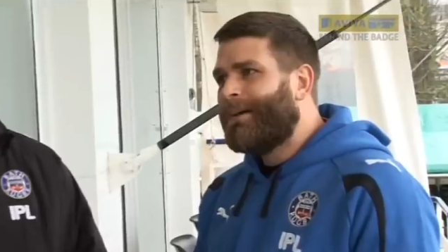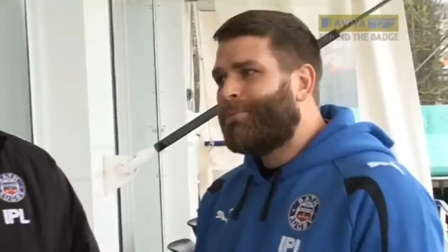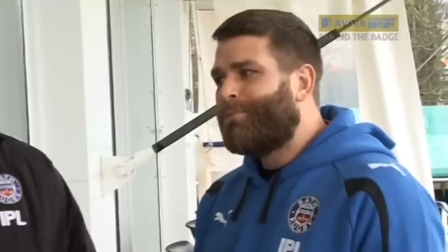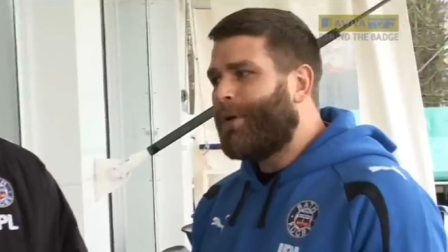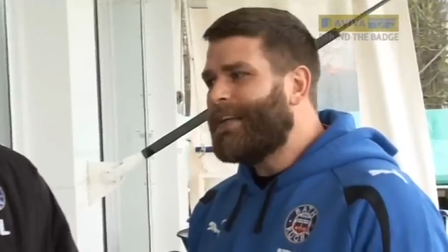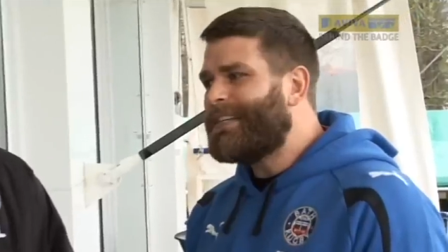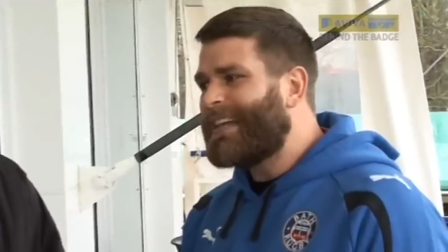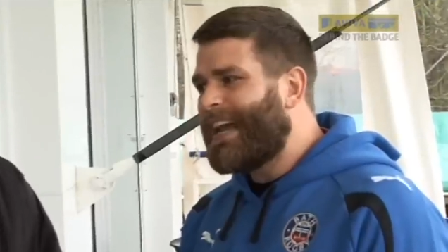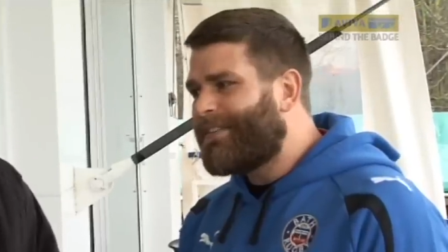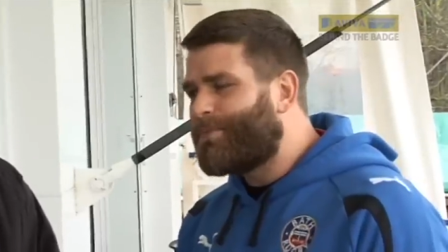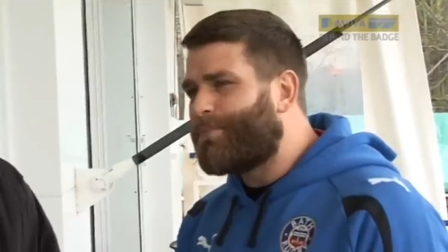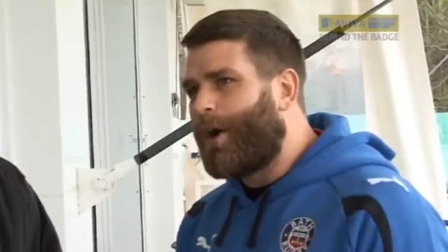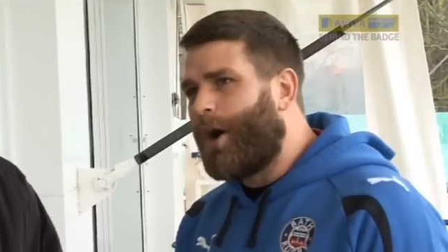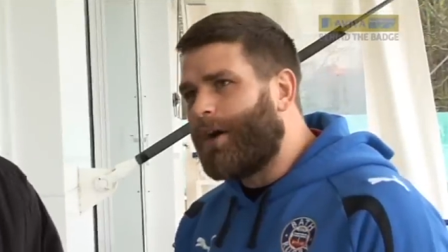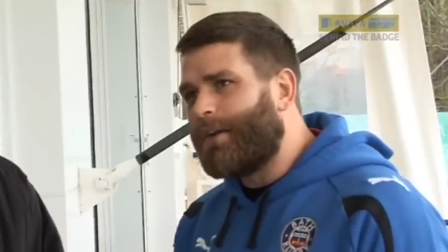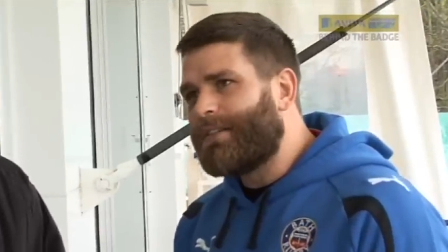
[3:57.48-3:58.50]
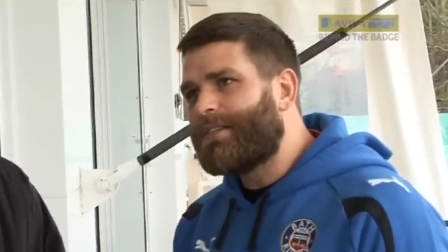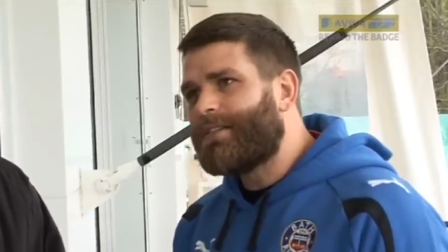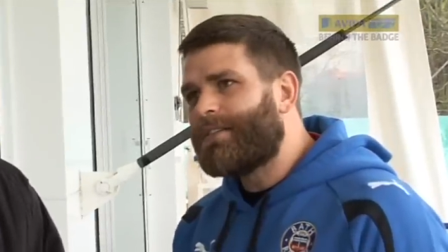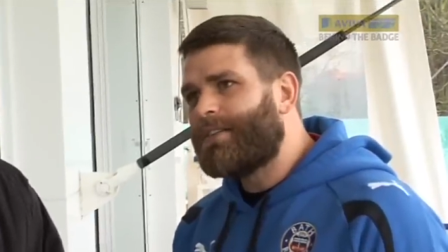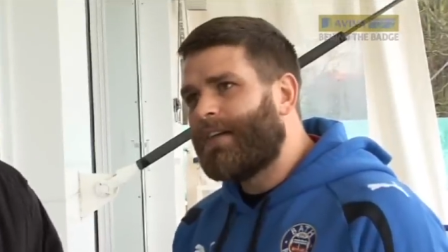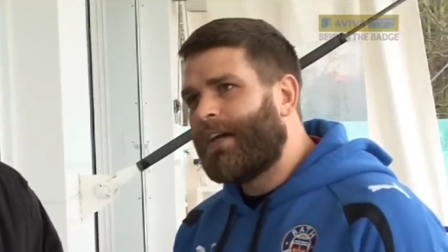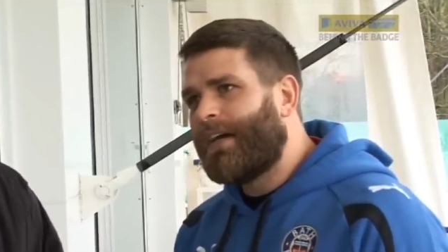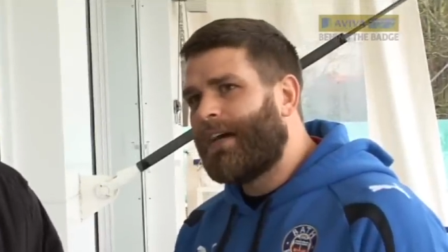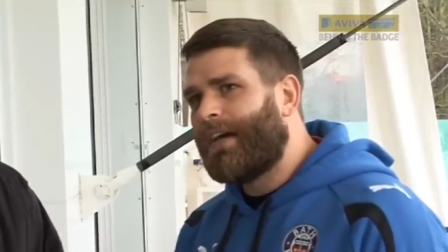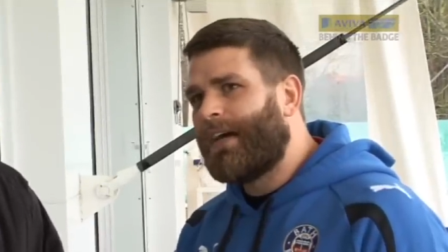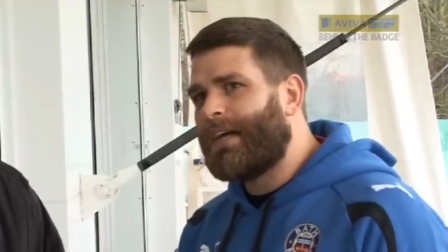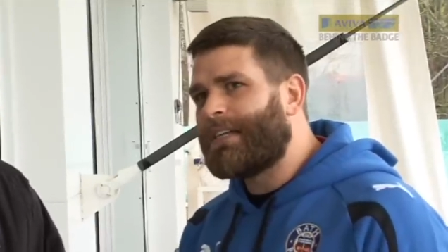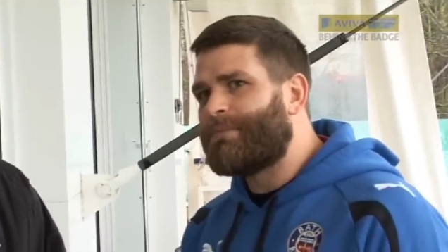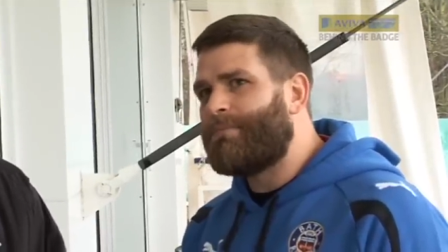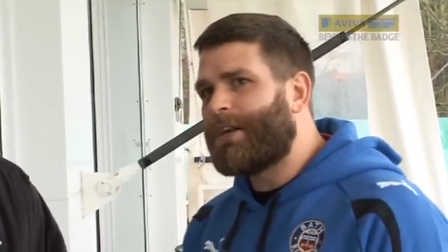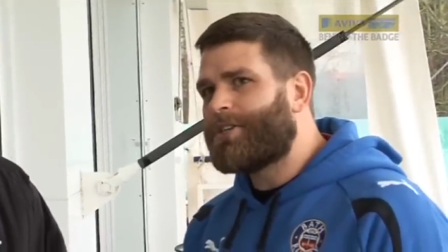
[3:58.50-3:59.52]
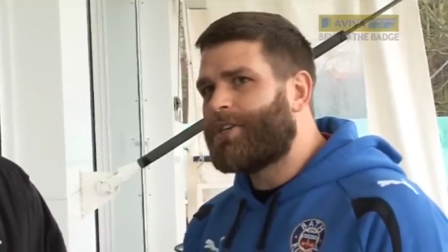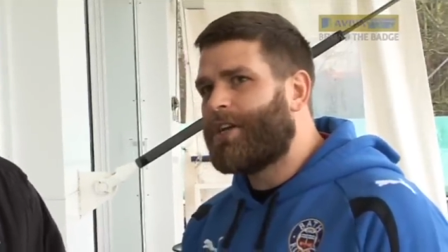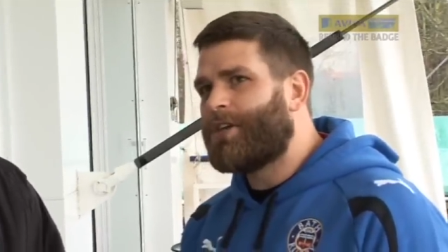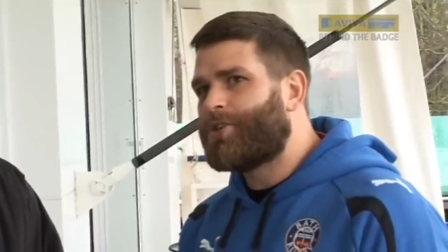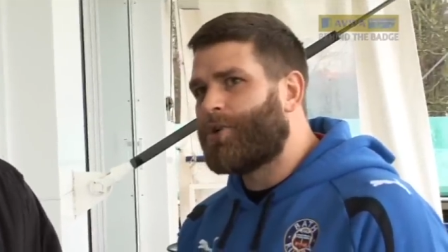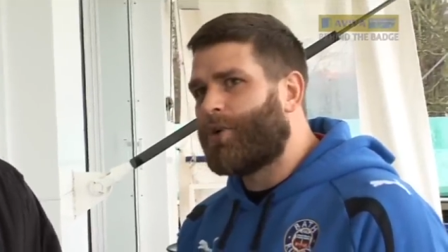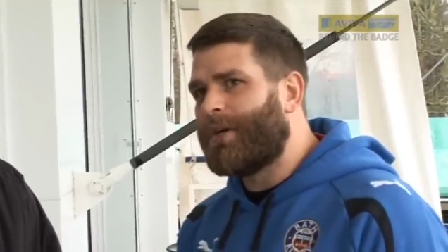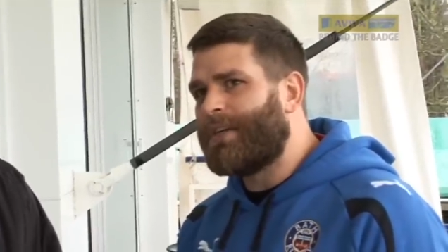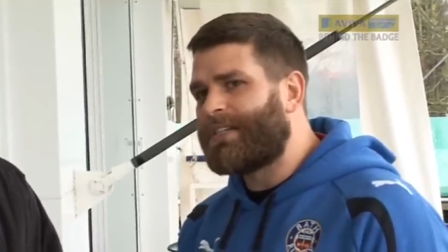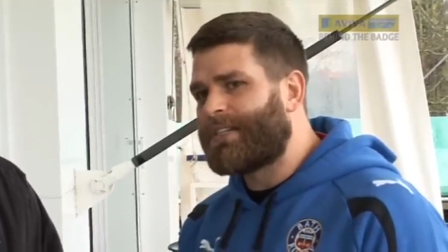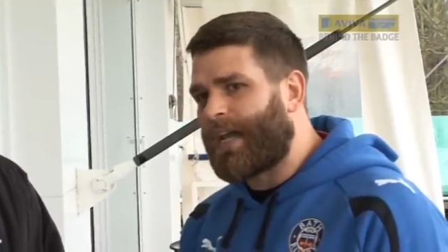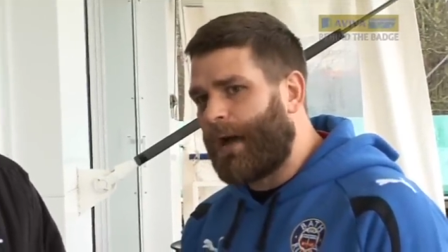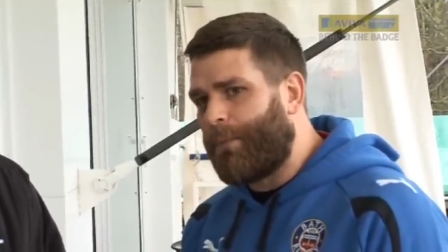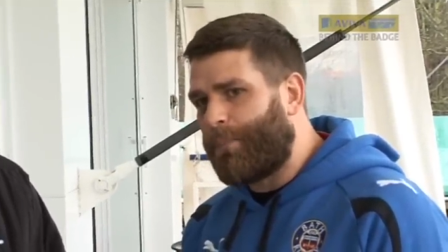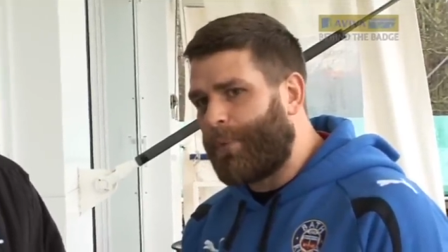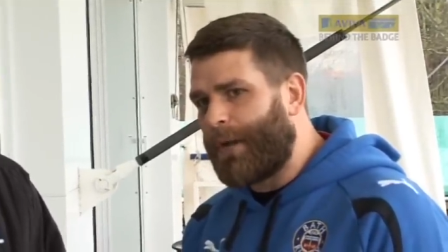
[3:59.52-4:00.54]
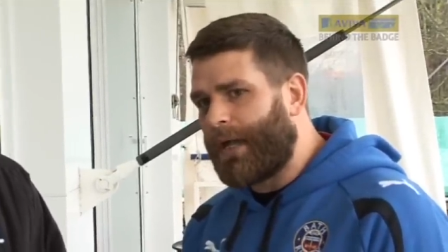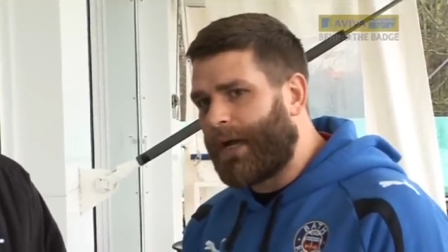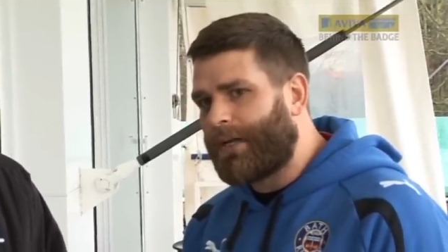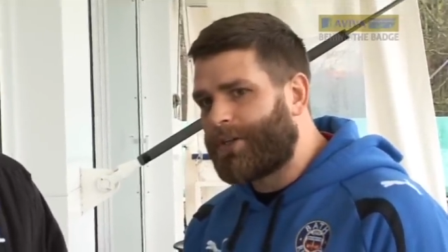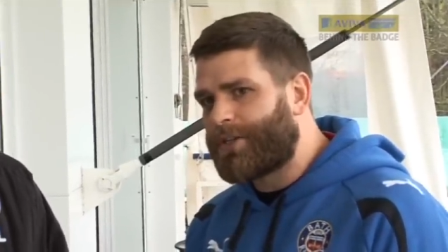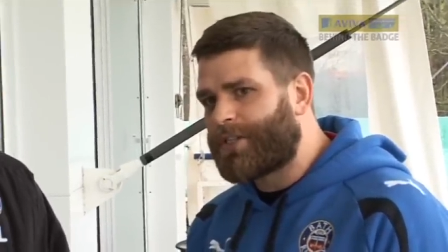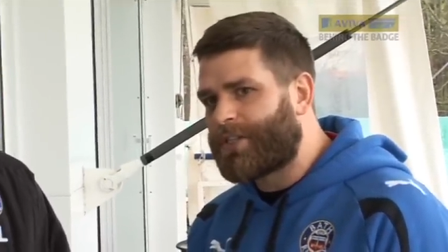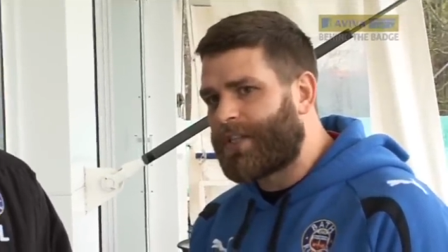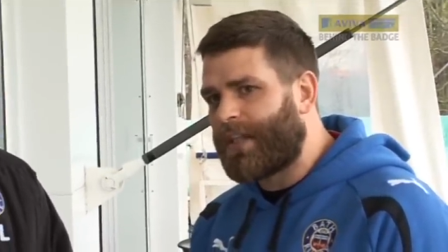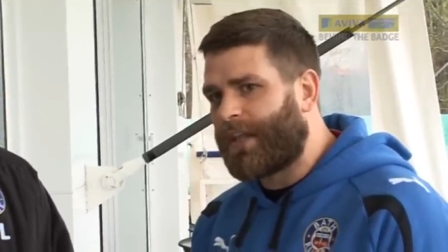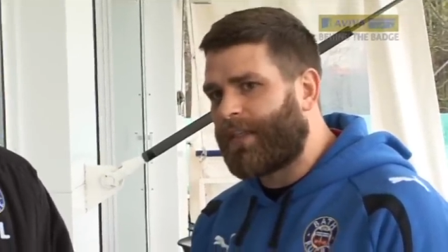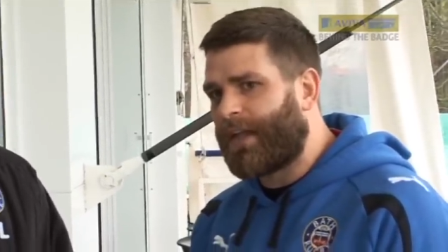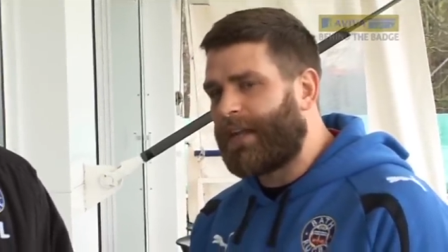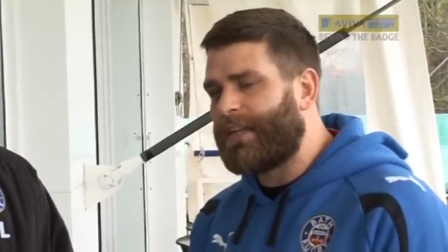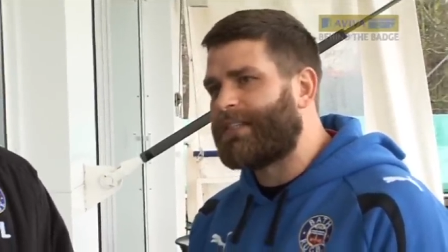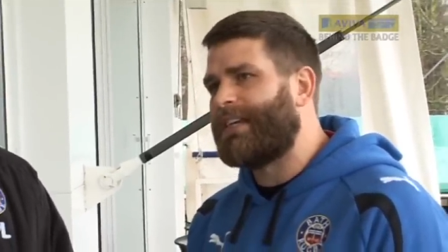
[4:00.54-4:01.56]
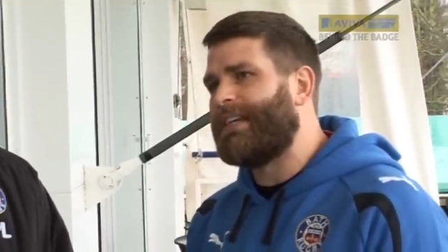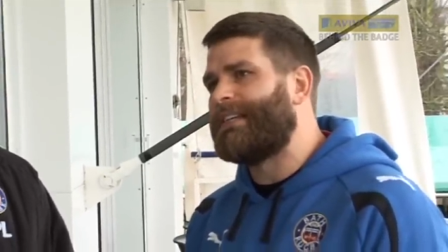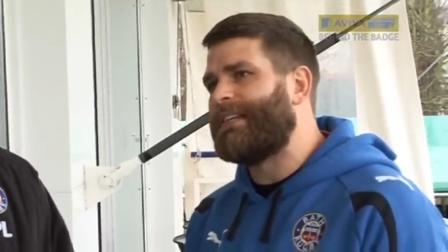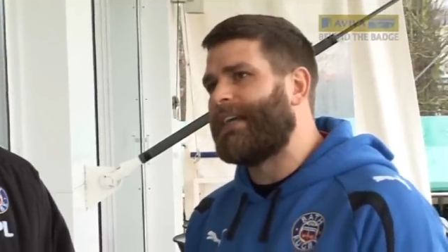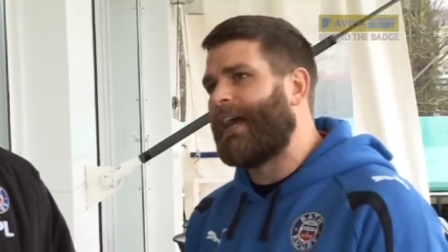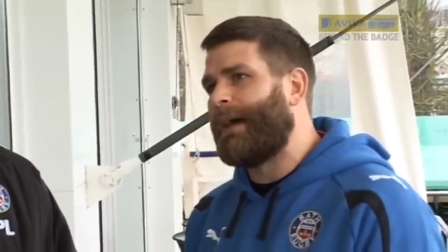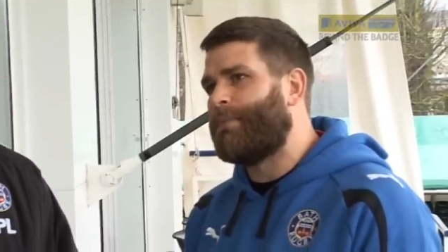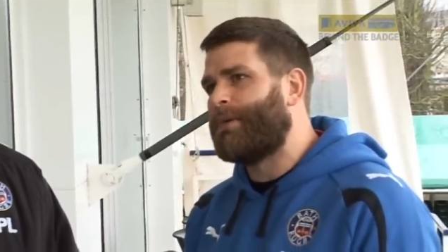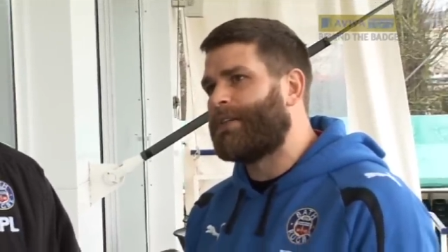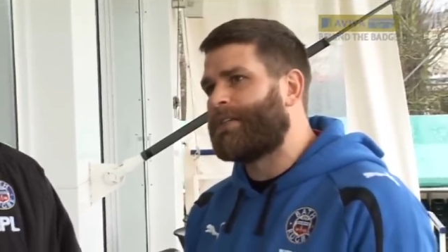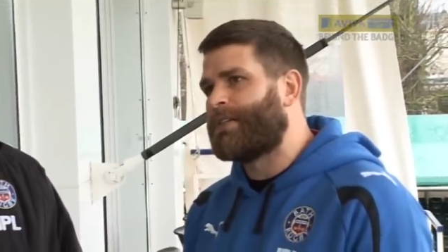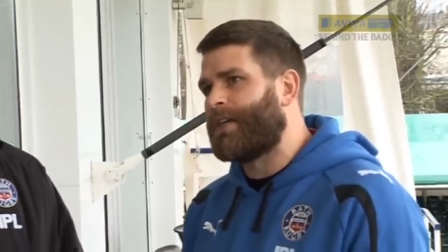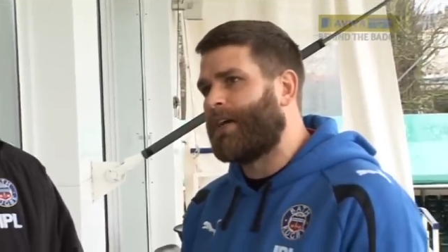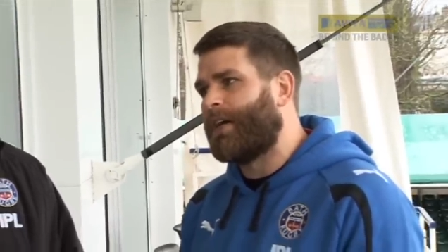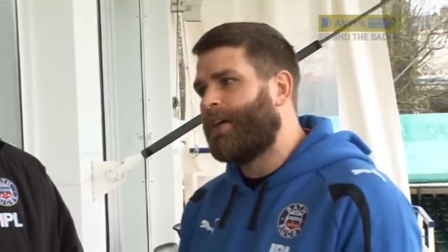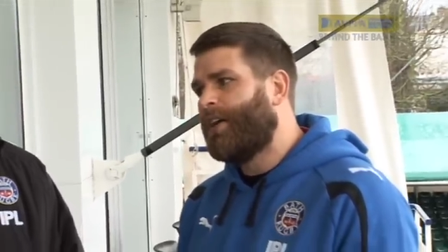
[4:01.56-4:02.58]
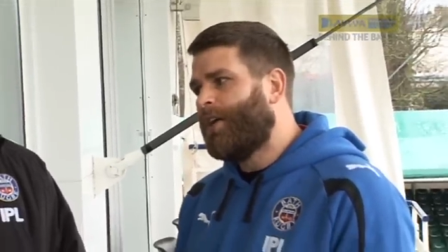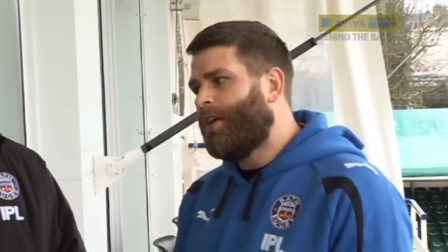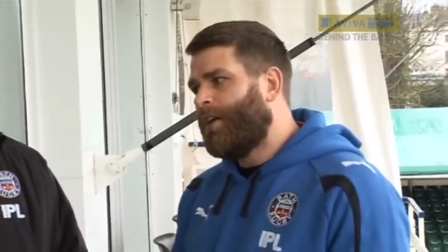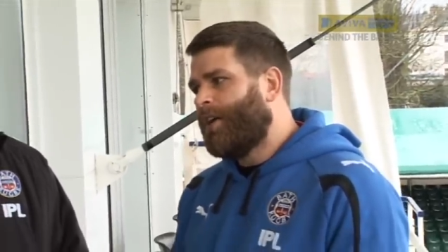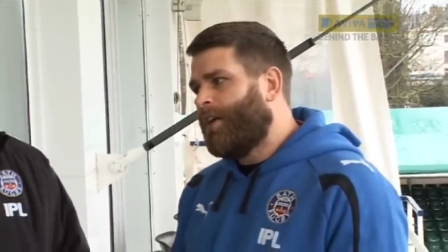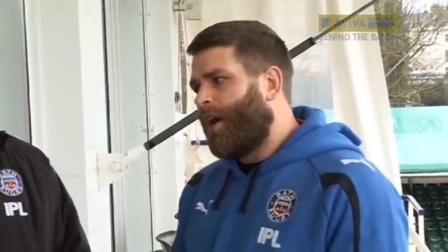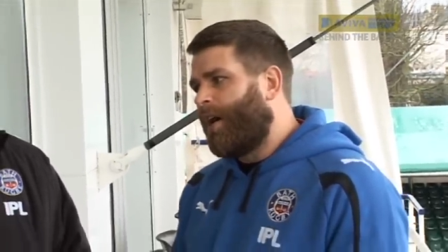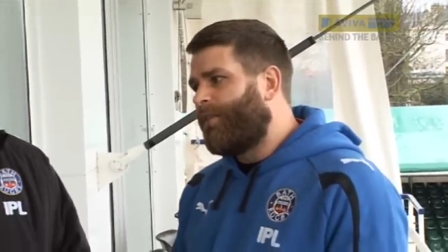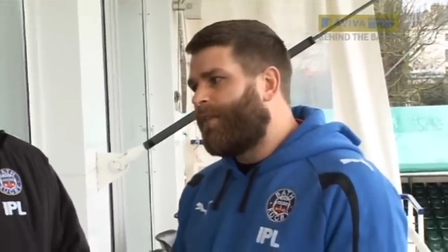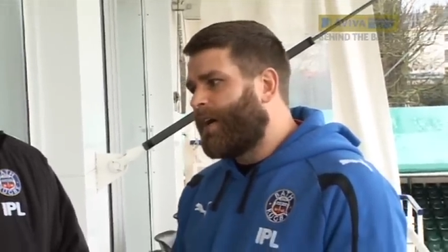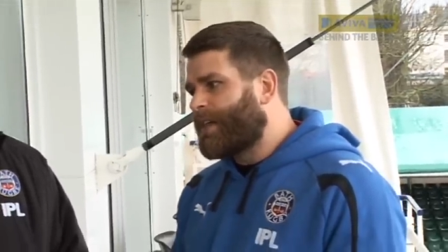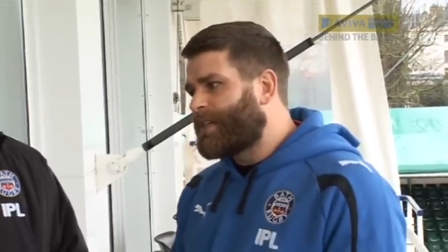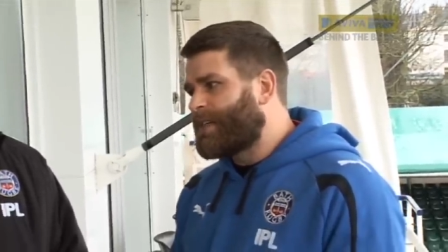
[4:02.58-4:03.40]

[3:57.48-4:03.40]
Probably David Barnes. Uh, as much as I enjoy his company, I just think that his eating habits uh, are very